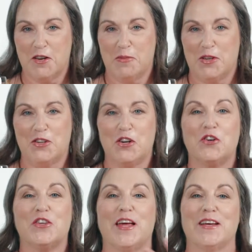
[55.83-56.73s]
but you're
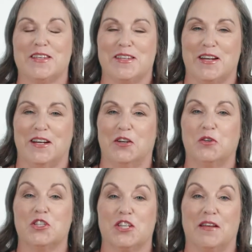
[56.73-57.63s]
not necessarily
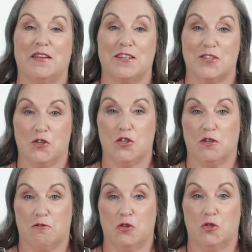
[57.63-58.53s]
going to get the
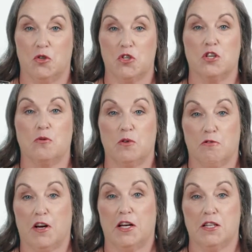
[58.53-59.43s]
exotic fruit notes that you would
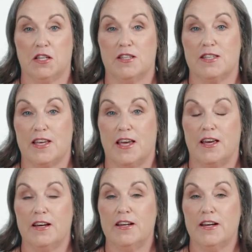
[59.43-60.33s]
find in,
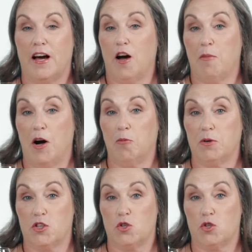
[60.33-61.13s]
say, a Marlborough